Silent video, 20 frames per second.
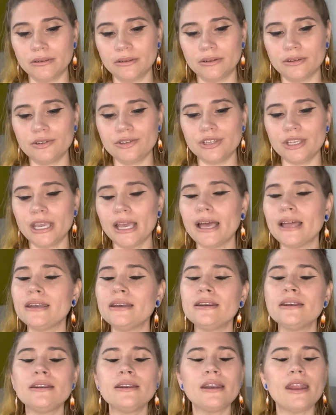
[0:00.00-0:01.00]
She had
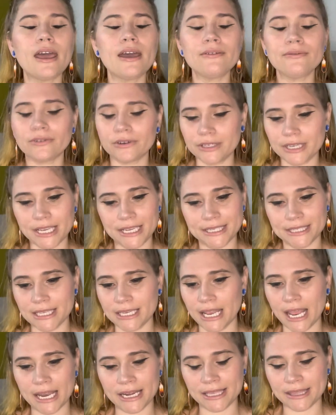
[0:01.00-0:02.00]
never tasted
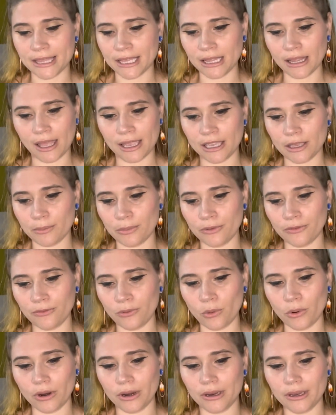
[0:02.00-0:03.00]
anything like it
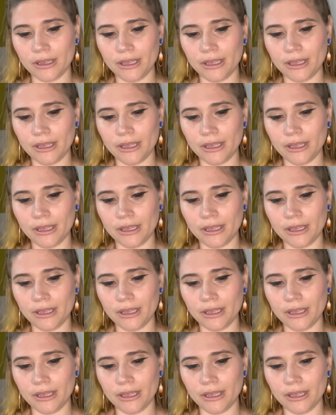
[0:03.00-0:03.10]
before.